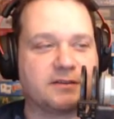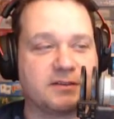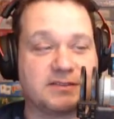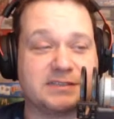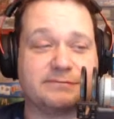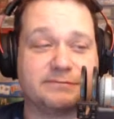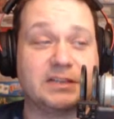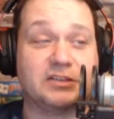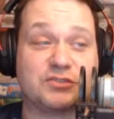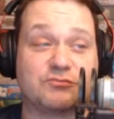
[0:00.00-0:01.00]
because it
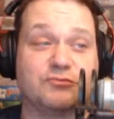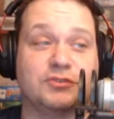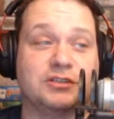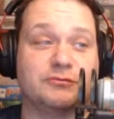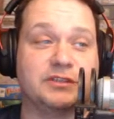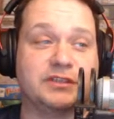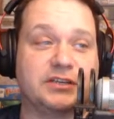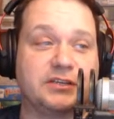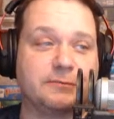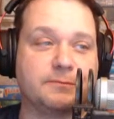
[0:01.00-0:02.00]
looks really, really good.